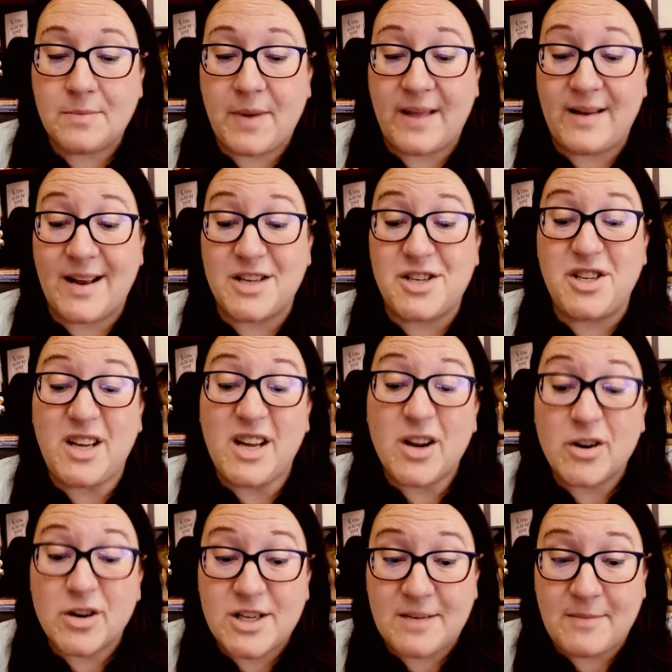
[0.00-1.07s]
By the next
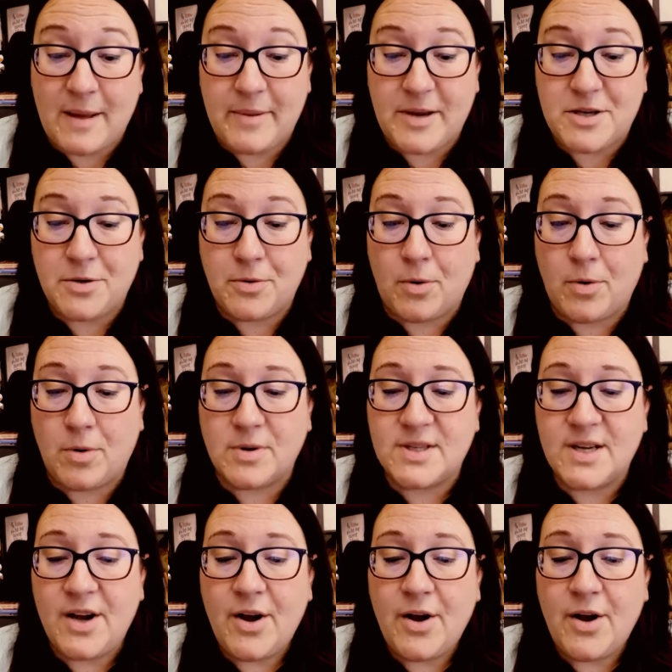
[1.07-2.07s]
year, she may be too old.